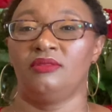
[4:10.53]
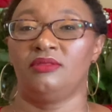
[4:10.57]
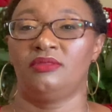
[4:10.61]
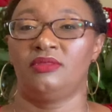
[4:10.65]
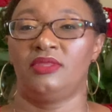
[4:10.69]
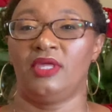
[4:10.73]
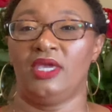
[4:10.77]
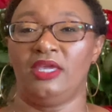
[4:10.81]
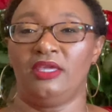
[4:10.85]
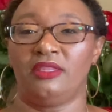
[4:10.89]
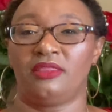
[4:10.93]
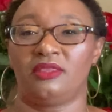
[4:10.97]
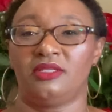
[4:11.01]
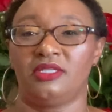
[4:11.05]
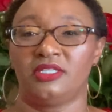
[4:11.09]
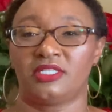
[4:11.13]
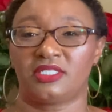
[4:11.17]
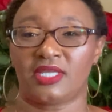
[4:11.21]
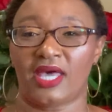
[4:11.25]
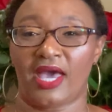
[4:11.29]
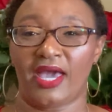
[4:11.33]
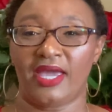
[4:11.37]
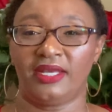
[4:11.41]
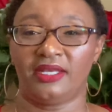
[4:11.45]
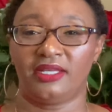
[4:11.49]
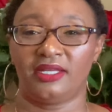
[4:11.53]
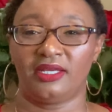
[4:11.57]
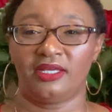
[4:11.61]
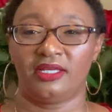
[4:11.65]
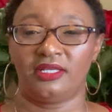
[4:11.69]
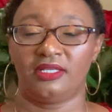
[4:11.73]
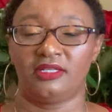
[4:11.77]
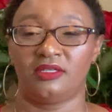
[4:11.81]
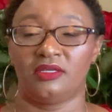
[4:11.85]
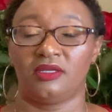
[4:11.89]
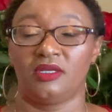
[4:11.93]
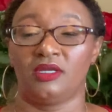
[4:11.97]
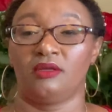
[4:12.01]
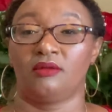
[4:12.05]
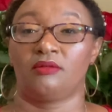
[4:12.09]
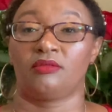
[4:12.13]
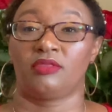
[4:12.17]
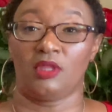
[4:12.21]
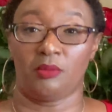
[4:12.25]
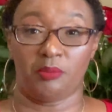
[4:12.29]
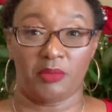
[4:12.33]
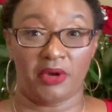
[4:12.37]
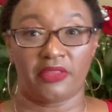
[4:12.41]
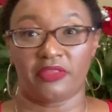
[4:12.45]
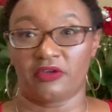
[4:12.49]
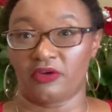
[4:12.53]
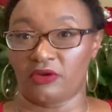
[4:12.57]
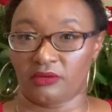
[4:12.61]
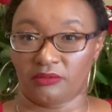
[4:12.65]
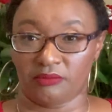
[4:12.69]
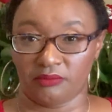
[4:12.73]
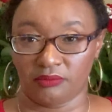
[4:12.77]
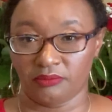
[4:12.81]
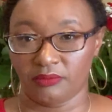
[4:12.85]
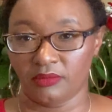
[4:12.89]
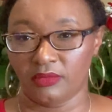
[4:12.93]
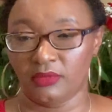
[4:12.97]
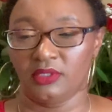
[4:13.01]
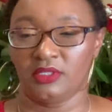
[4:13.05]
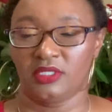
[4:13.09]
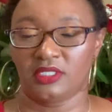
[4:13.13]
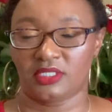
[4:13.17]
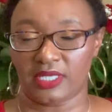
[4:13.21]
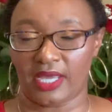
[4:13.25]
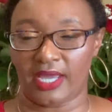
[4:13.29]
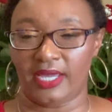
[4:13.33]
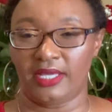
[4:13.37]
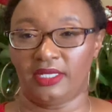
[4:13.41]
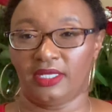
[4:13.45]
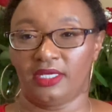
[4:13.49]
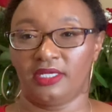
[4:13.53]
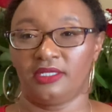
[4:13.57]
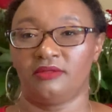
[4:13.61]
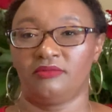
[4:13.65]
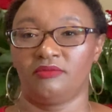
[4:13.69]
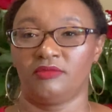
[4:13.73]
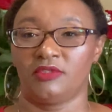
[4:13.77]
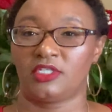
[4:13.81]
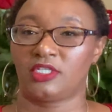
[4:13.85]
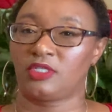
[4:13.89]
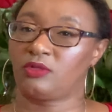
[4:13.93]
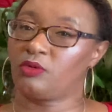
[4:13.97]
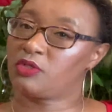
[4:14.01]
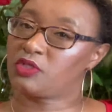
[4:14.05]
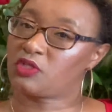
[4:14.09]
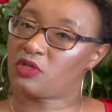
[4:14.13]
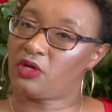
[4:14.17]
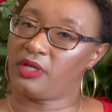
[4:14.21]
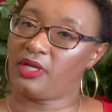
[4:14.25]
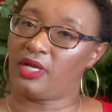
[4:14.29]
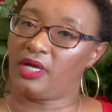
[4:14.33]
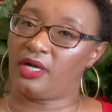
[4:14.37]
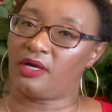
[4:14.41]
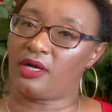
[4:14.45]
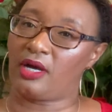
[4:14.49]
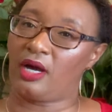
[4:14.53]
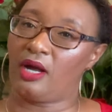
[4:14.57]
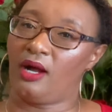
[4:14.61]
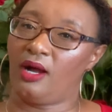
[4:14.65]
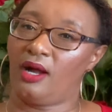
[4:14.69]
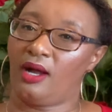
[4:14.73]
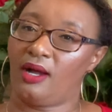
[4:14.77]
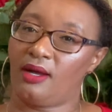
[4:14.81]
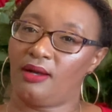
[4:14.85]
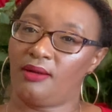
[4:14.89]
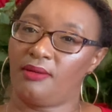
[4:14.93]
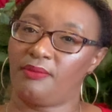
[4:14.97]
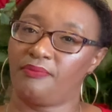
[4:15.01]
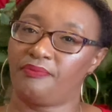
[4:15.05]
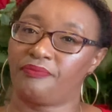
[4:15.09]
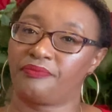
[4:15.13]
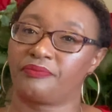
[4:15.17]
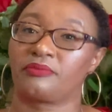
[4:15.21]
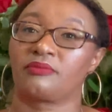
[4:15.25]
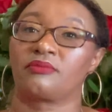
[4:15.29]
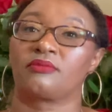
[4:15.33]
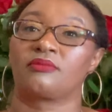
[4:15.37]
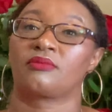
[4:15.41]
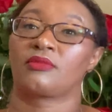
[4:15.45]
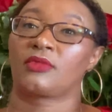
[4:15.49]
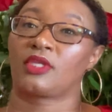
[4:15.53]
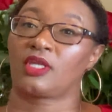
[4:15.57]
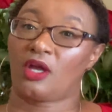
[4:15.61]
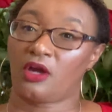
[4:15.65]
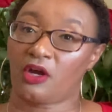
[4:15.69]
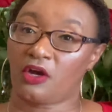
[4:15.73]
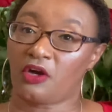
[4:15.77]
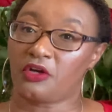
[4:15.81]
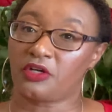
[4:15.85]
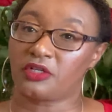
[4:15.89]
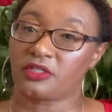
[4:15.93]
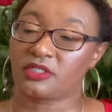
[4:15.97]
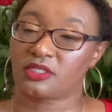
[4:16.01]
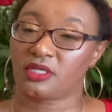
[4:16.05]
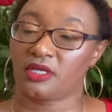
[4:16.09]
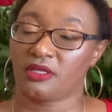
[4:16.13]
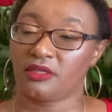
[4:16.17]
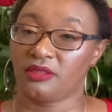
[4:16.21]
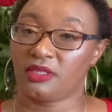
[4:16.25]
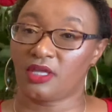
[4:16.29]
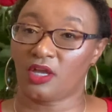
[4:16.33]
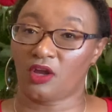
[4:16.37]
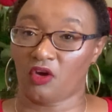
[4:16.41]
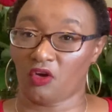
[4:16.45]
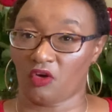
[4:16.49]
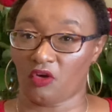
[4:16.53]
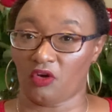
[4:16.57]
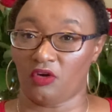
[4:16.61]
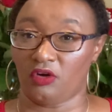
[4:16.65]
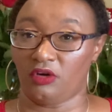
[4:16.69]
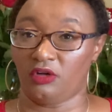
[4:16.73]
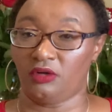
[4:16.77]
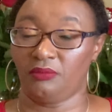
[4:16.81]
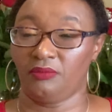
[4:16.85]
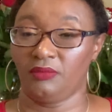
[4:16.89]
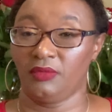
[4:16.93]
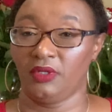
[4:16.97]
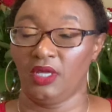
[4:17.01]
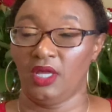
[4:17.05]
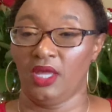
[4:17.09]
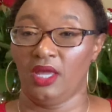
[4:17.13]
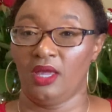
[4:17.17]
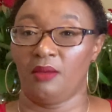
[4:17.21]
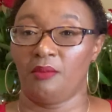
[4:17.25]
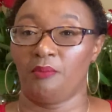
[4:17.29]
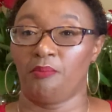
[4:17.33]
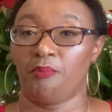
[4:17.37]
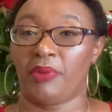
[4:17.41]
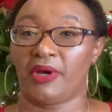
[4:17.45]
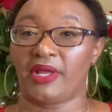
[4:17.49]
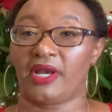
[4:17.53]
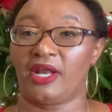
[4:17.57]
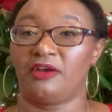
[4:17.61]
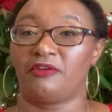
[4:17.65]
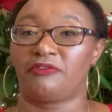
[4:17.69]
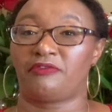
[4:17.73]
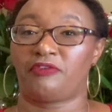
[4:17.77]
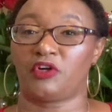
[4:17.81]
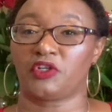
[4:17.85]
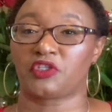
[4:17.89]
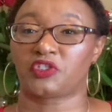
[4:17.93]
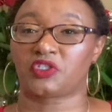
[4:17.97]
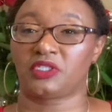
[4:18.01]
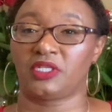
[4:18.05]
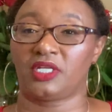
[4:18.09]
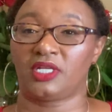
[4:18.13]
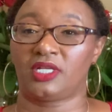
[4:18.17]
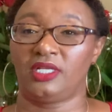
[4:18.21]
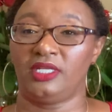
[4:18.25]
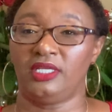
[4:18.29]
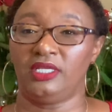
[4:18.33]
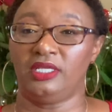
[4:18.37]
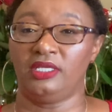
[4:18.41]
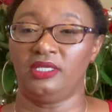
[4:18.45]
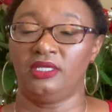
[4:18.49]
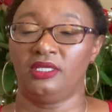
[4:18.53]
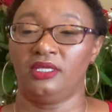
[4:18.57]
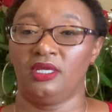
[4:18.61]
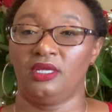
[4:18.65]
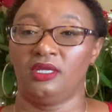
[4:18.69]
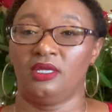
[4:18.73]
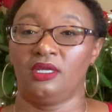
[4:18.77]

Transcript: the mother decided she was gonna hurt the girl, but unfortunately